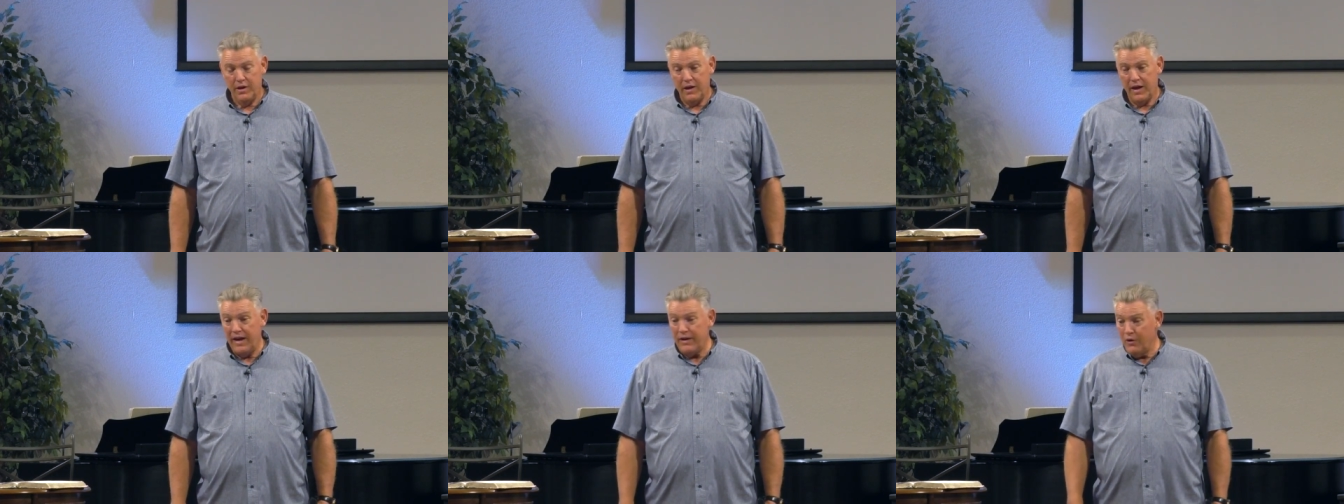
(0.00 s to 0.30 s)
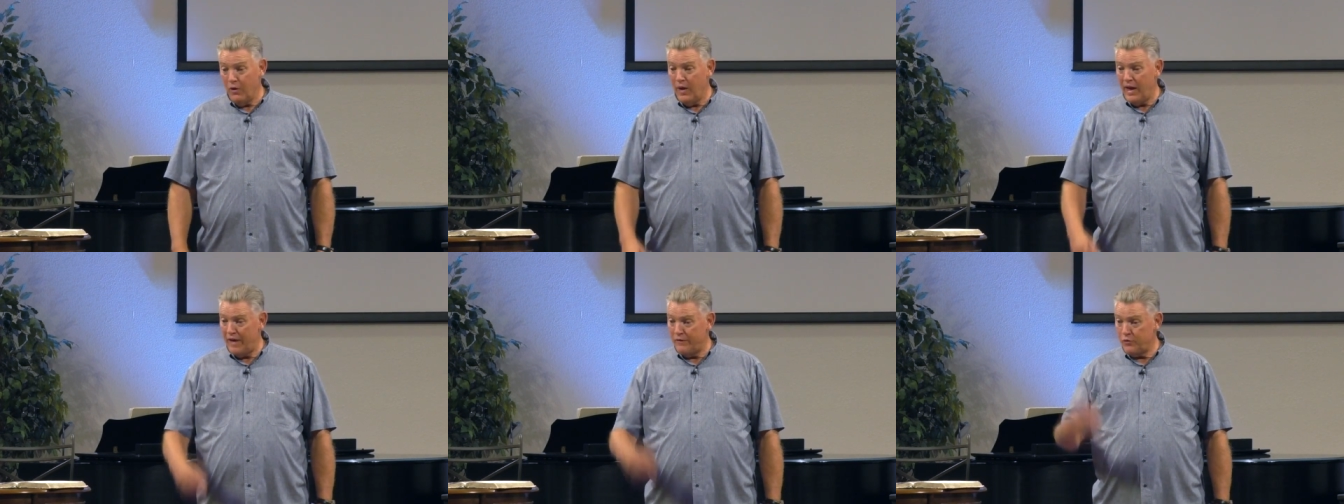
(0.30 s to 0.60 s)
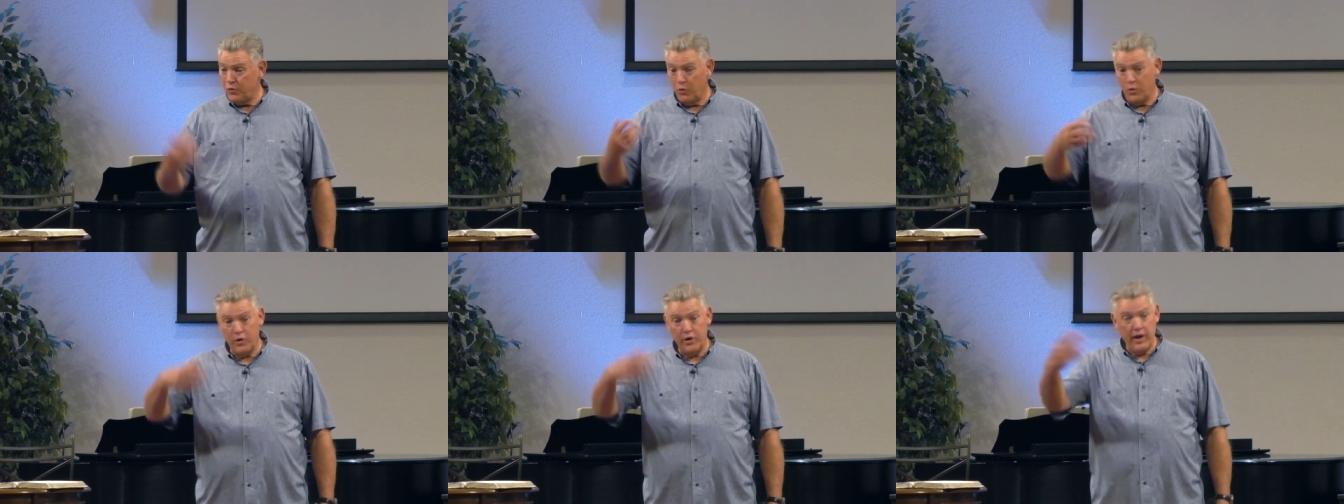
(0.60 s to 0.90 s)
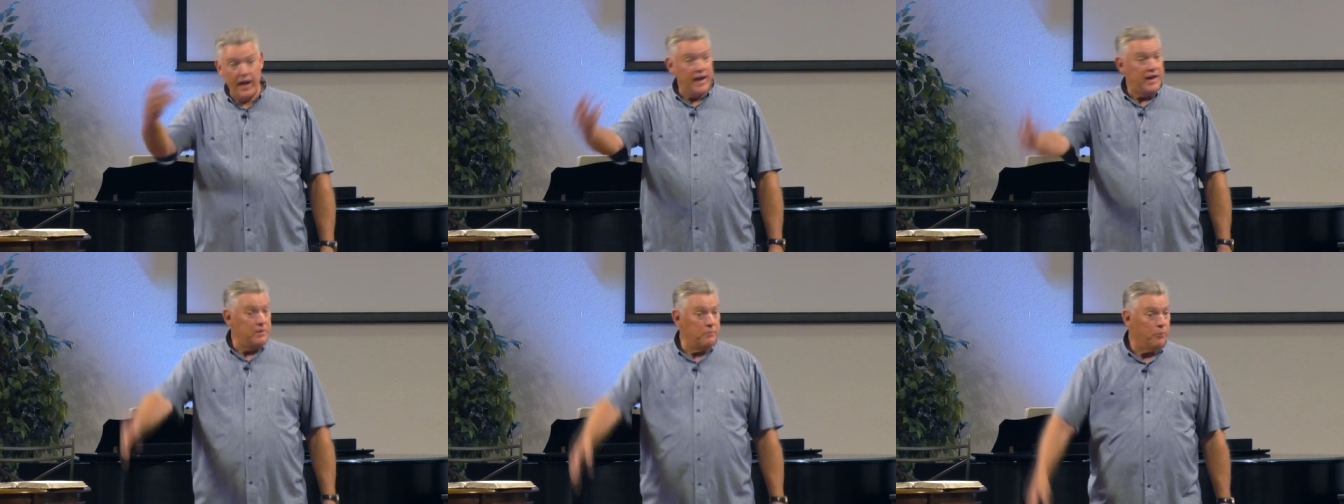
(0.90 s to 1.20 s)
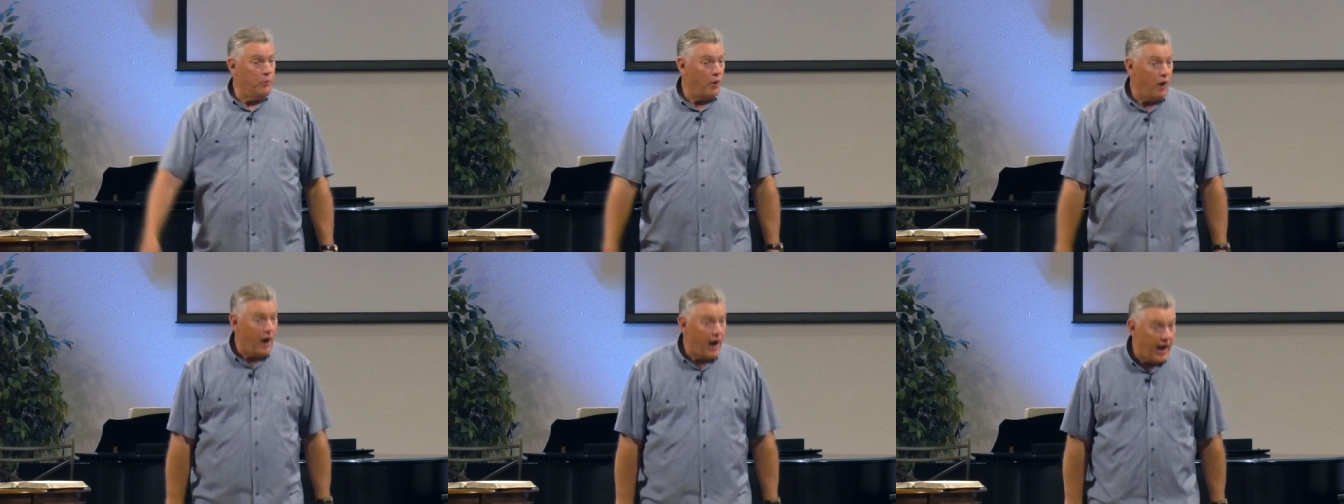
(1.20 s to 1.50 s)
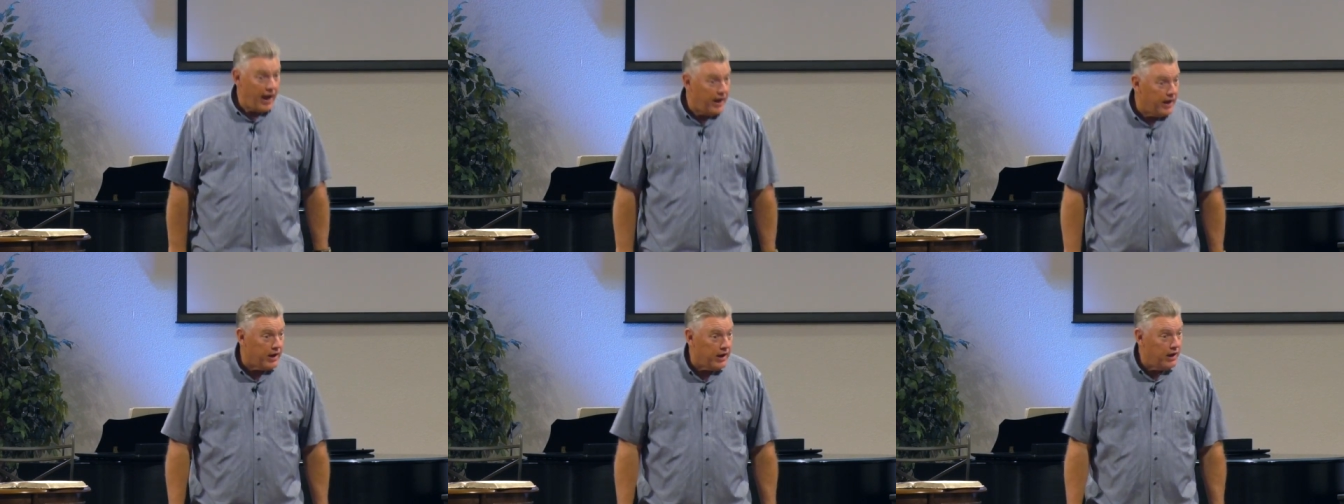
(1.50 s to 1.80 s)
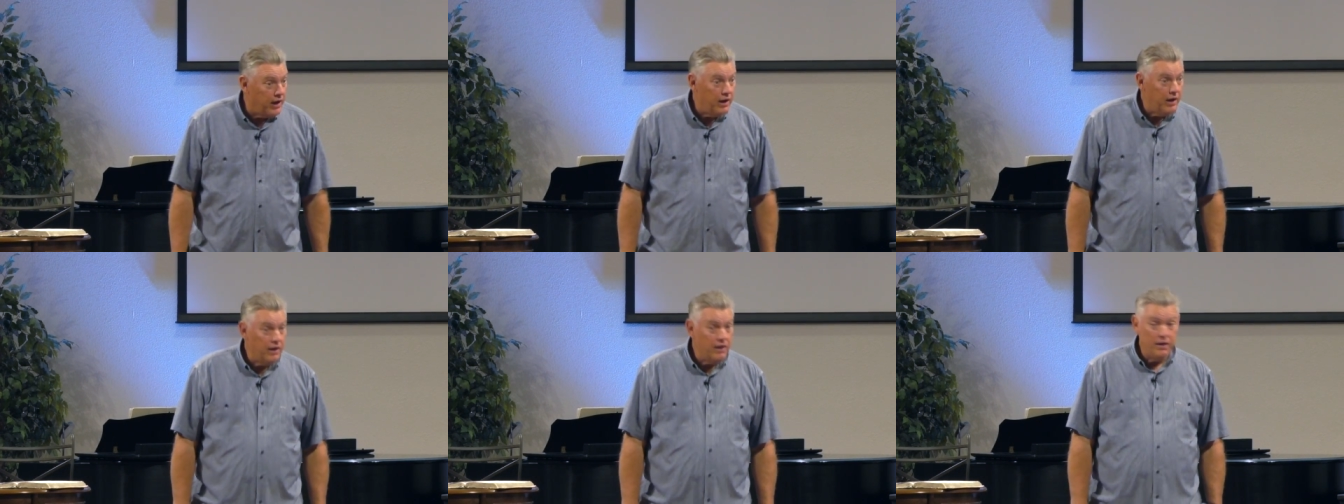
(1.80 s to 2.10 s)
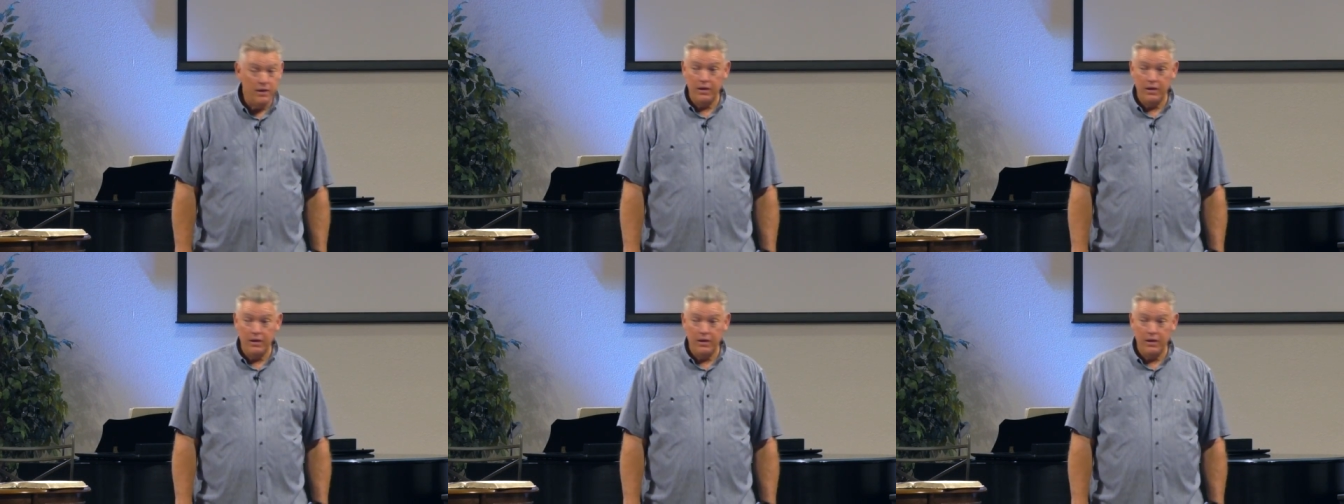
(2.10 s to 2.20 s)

I don't have to worry. I can pray.